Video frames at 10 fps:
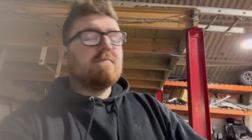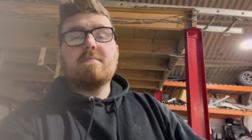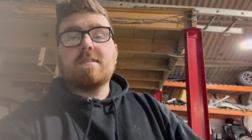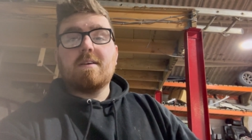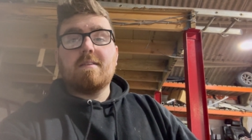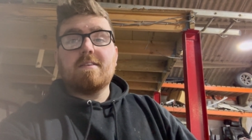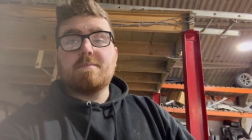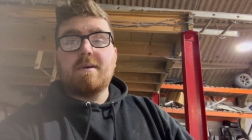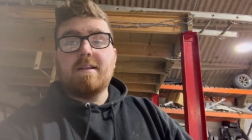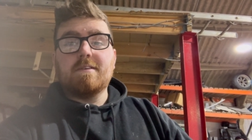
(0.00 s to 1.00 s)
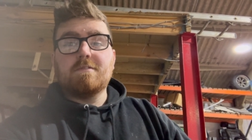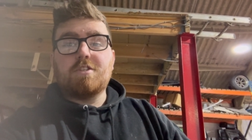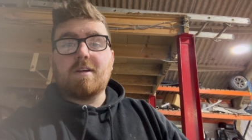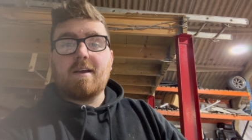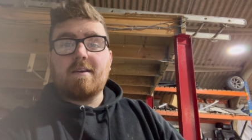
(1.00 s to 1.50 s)
So yeah, that's my little
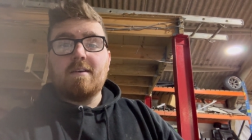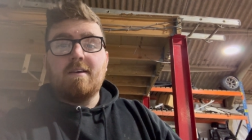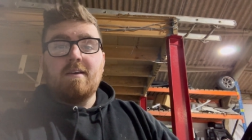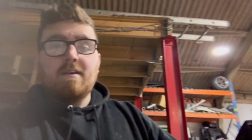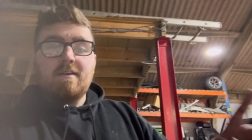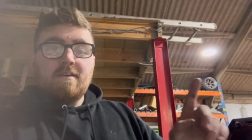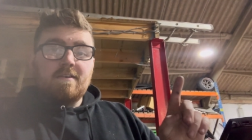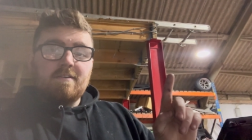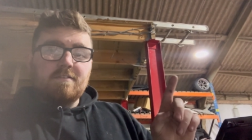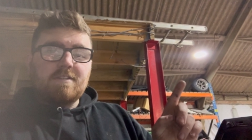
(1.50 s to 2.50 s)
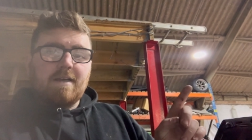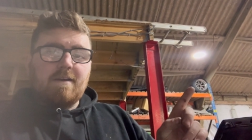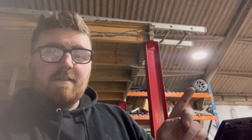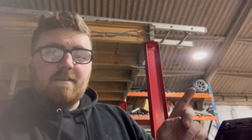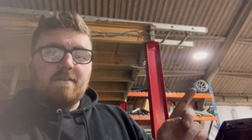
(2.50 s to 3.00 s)
chat. Shout
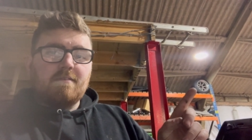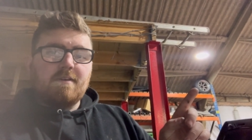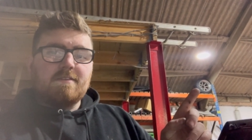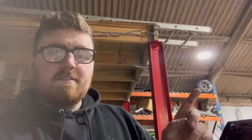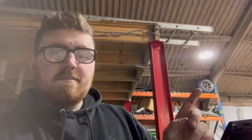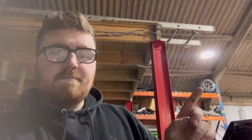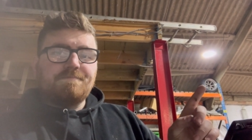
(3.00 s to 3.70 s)
out Dino Racing.